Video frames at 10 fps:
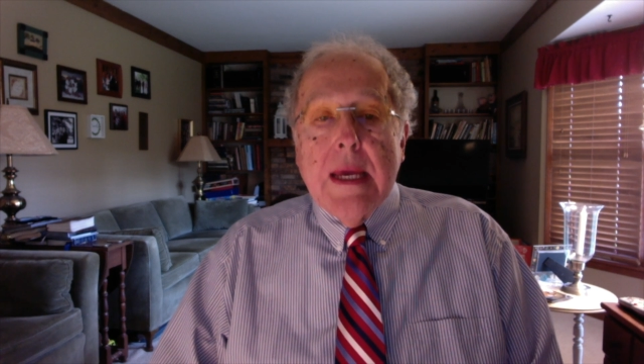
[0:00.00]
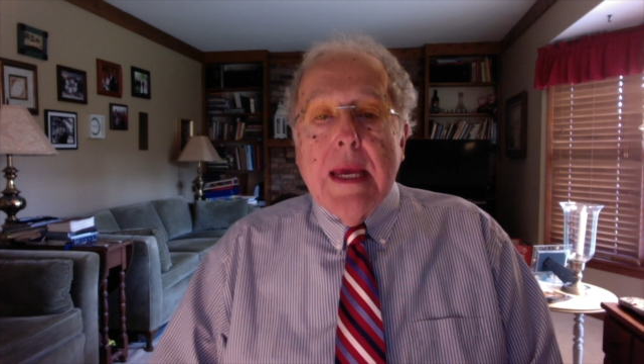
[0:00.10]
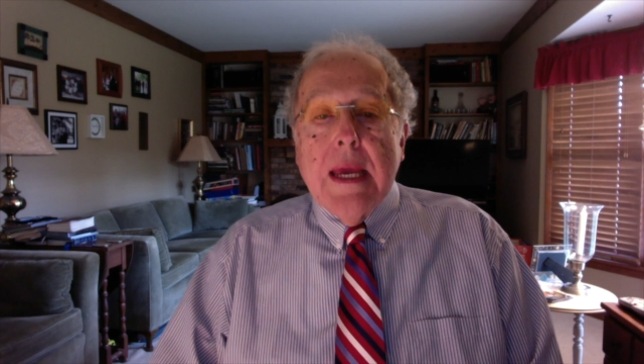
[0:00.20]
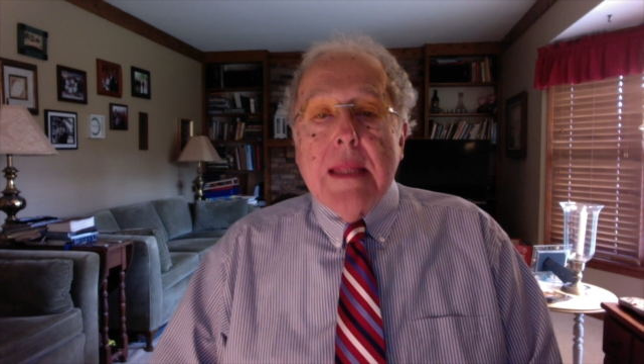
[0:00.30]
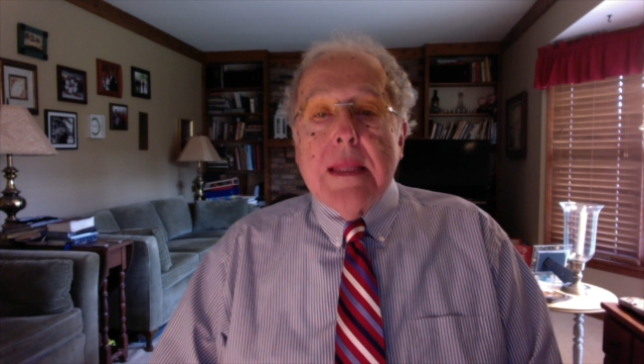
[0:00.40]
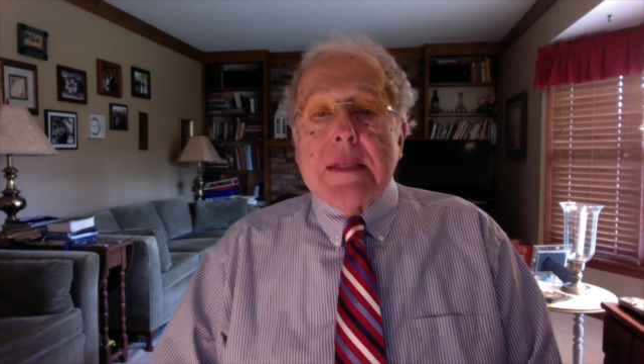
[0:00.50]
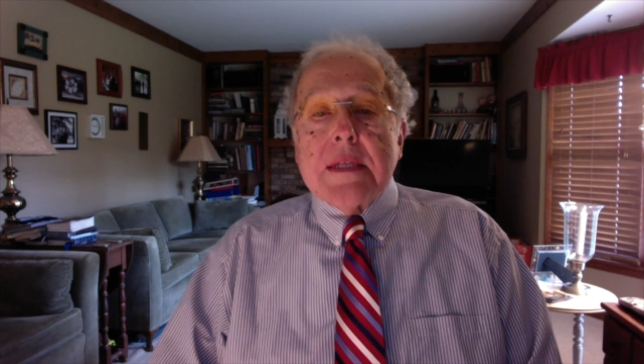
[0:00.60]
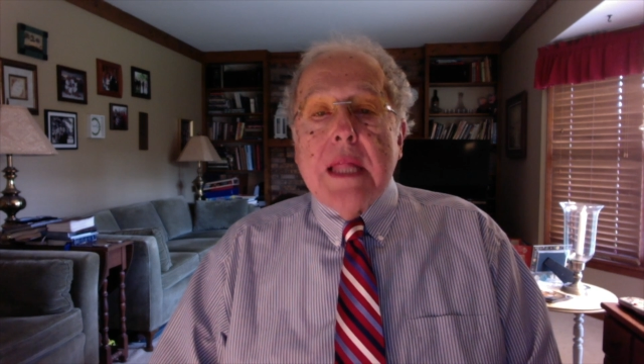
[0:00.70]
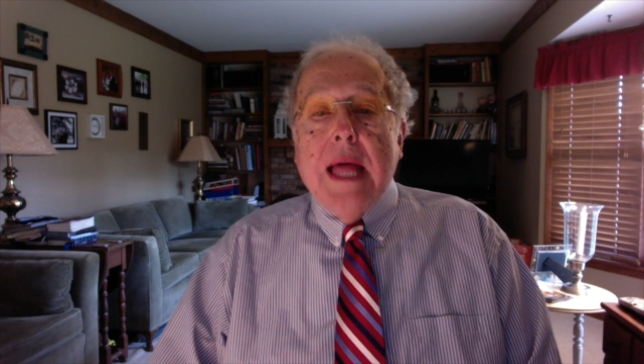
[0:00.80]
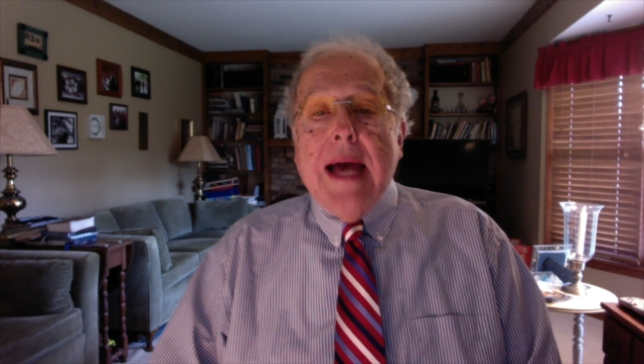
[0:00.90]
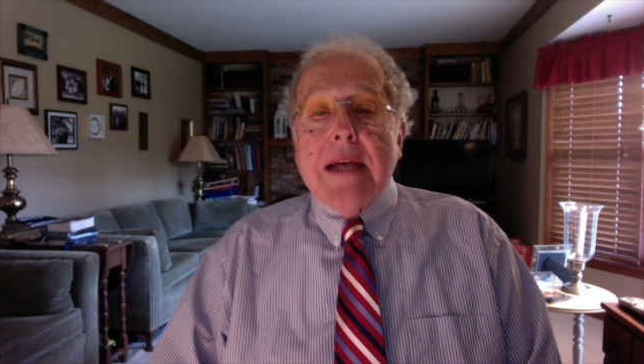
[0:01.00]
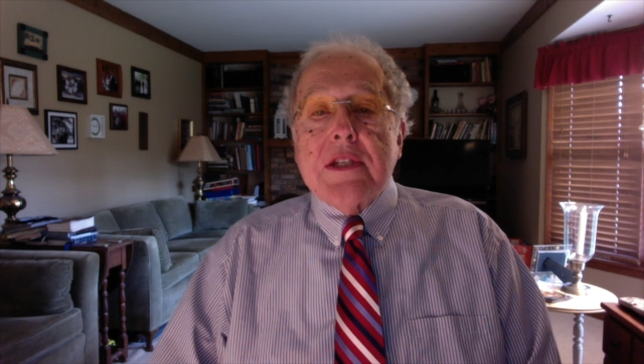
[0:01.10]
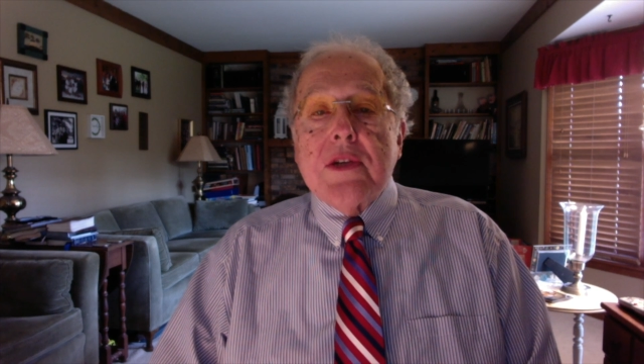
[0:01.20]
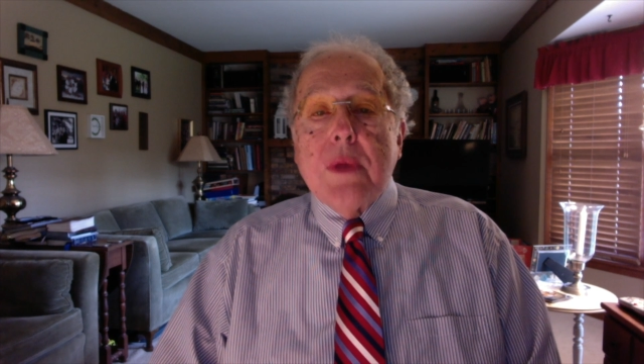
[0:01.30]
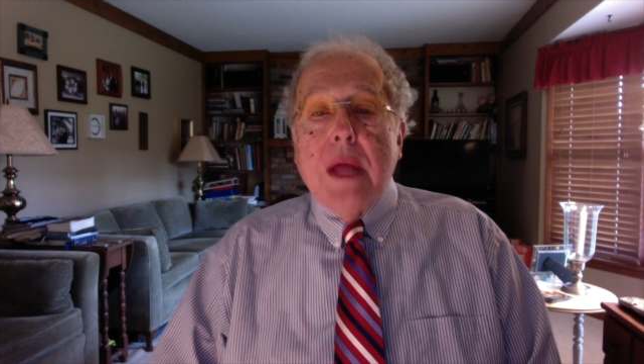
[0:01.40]
In this class,
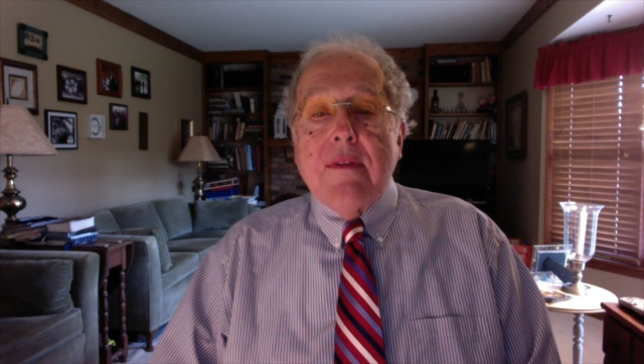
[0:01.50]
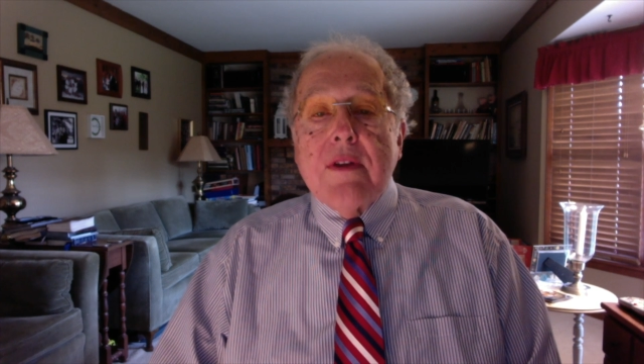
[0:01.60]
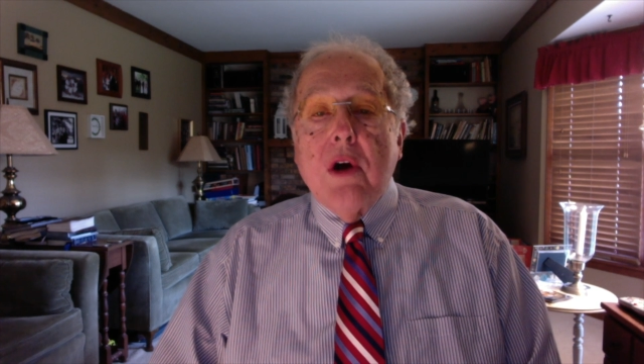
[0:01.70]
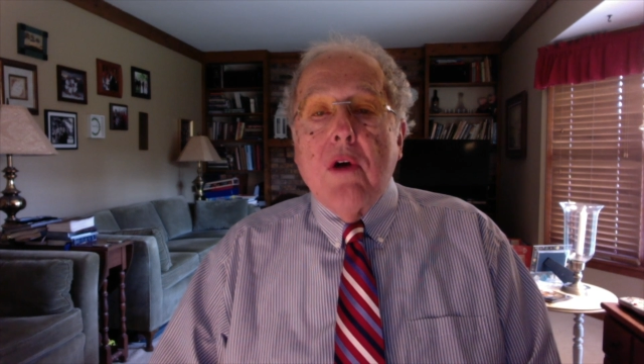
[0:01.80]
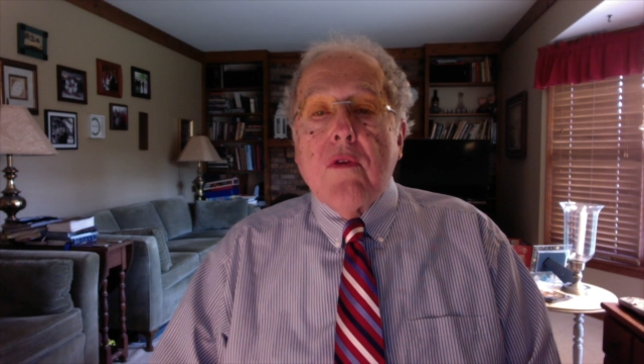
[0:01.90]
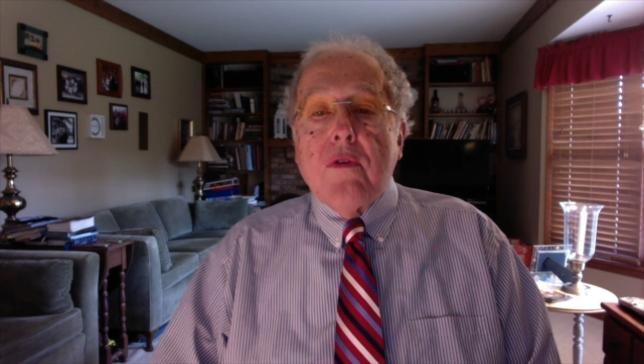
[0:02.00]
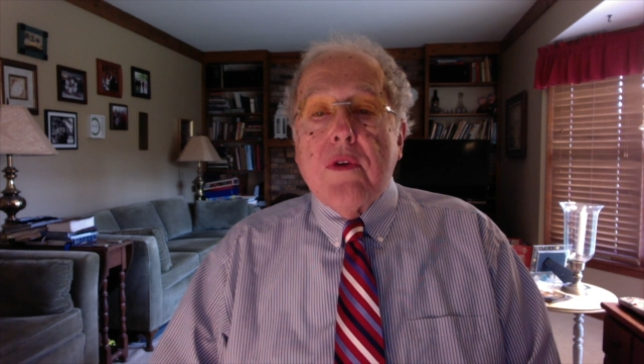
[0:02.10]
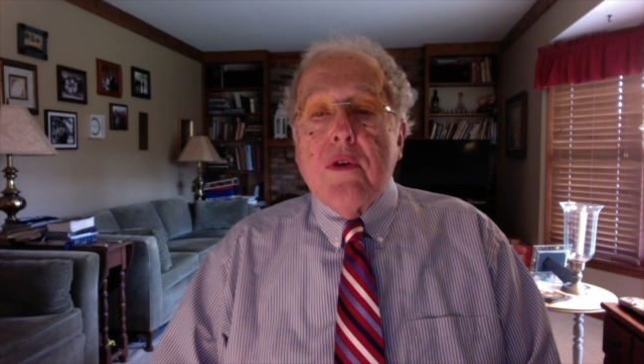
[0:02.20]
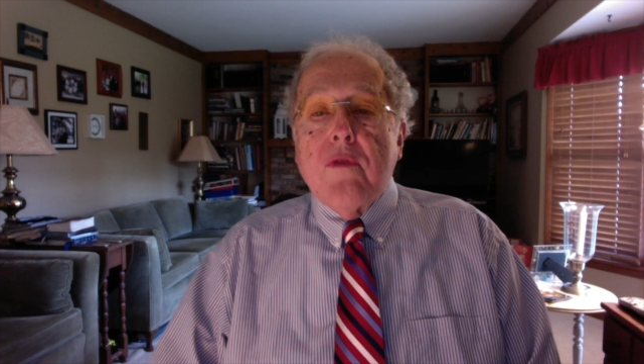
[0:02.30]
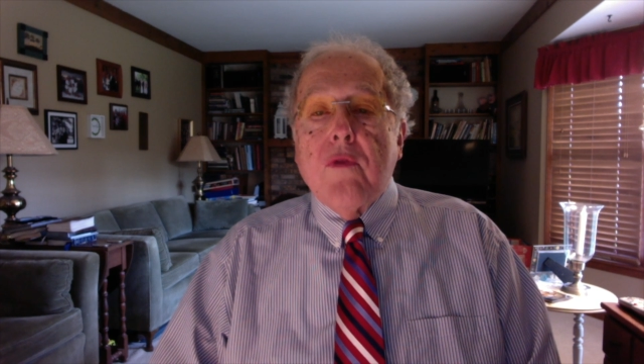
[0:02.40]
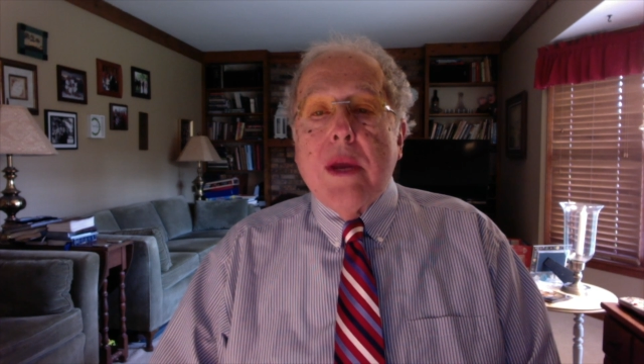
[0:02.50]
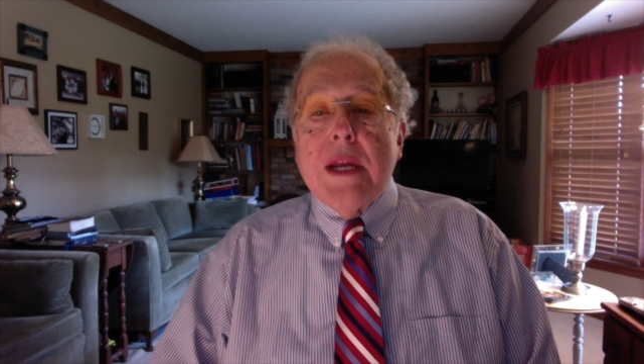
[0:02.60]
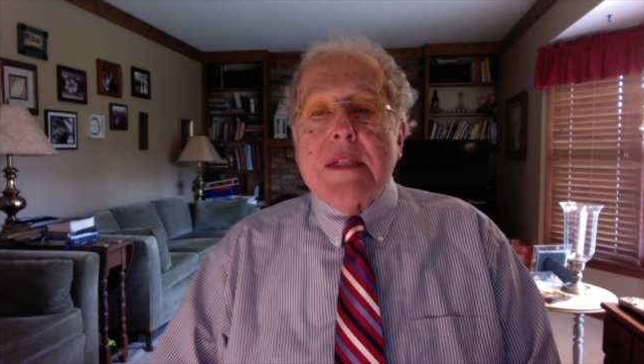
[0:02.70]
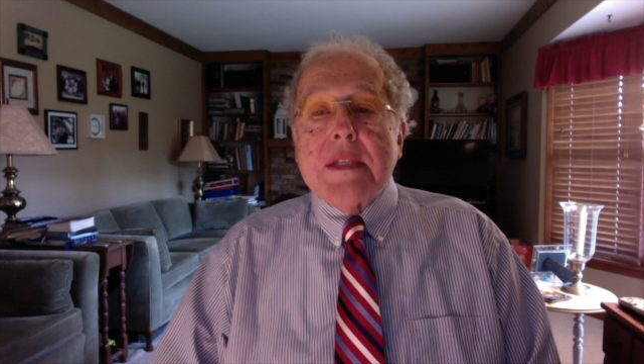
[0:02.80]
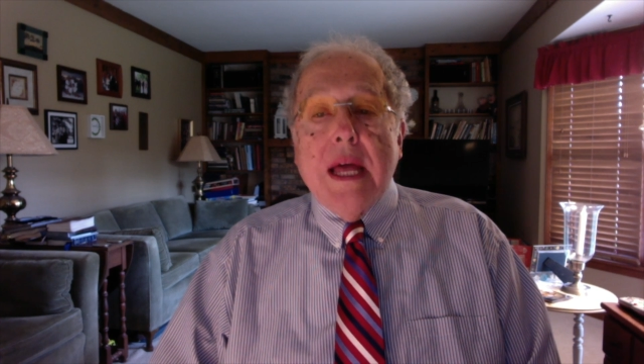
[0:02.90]
you will have an overview of what
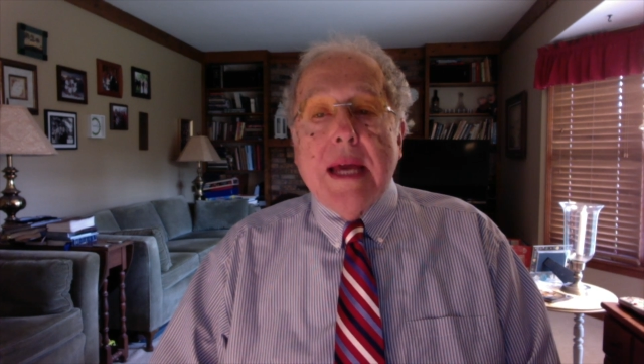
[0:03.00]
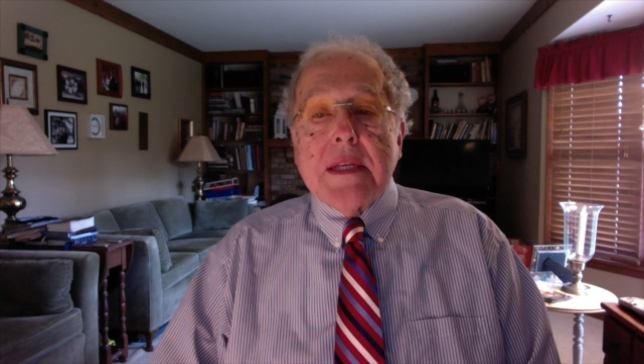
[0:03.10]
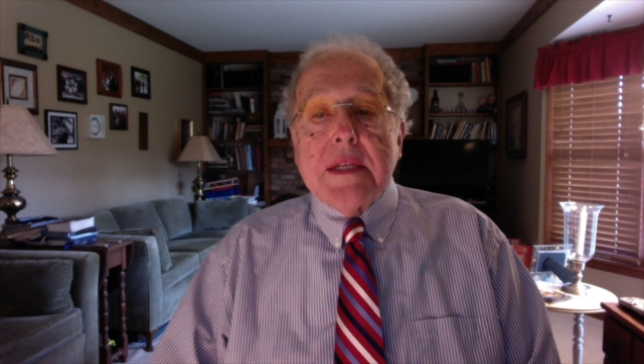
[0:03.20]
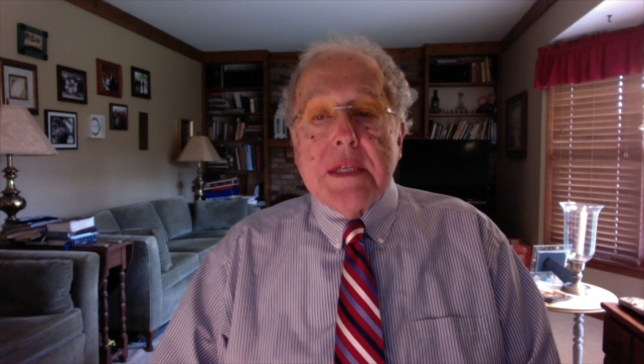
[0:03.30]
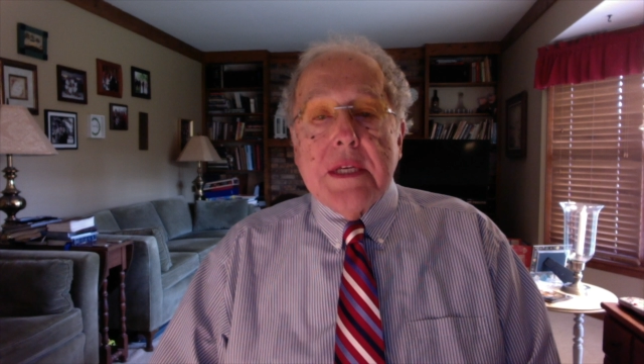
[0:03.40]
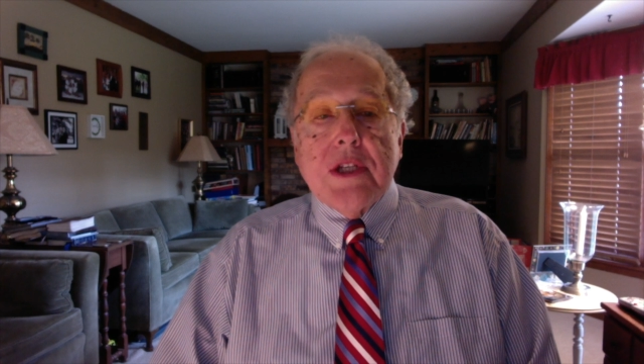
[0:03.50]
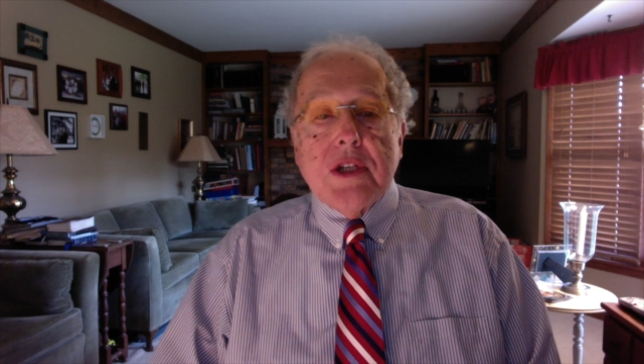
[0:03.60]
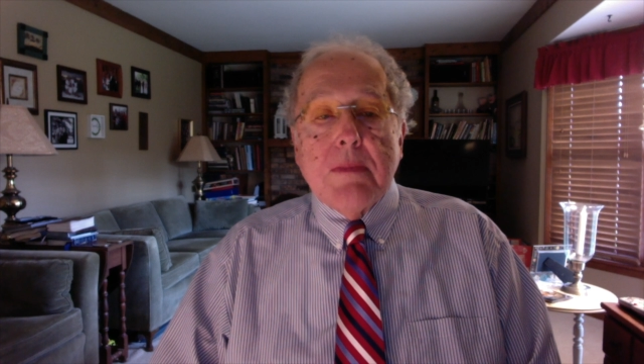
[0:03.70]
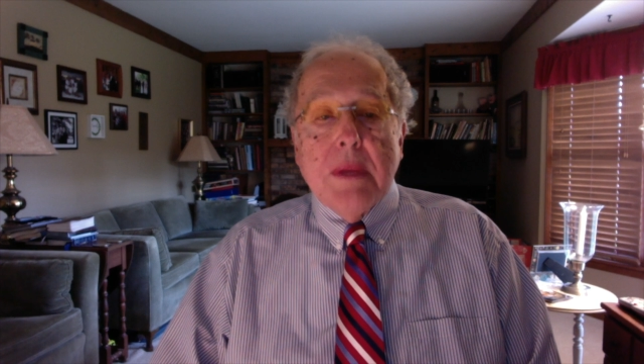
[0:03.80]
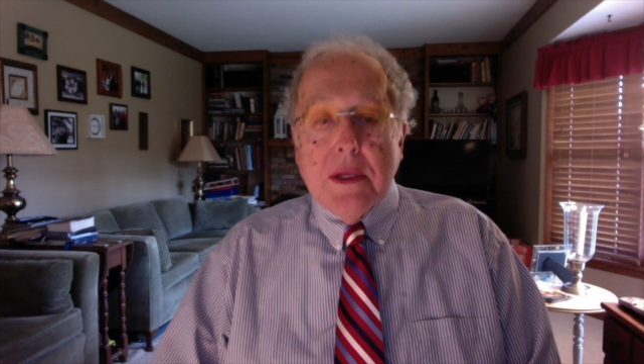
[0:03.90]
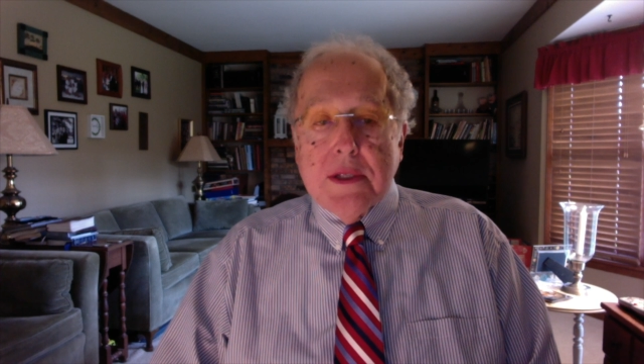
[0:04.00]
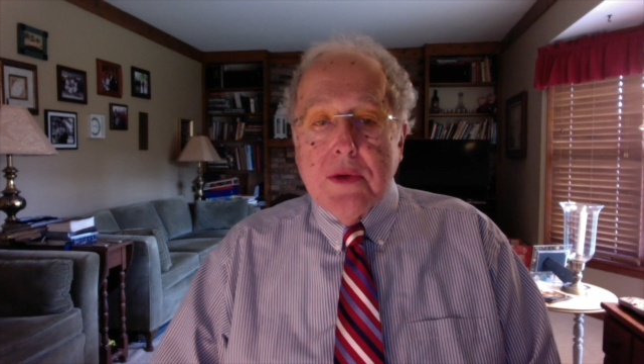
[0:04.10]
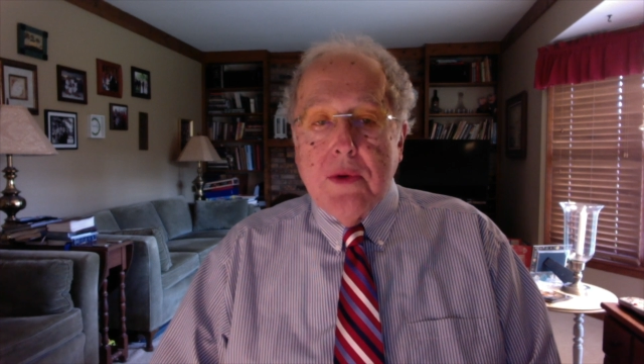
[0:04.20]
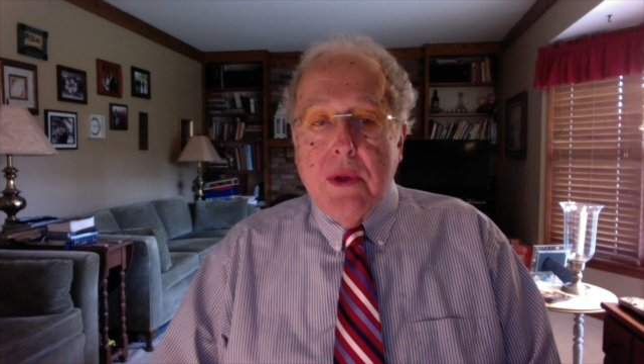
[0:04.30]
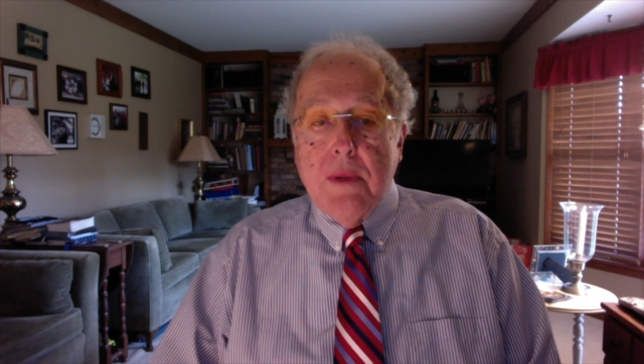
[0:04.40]
it is like to teach in middle
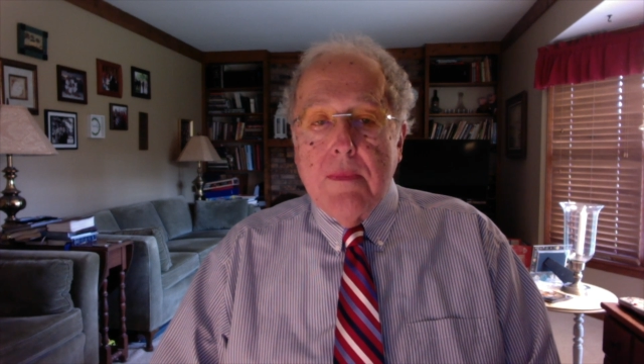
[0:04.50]
school.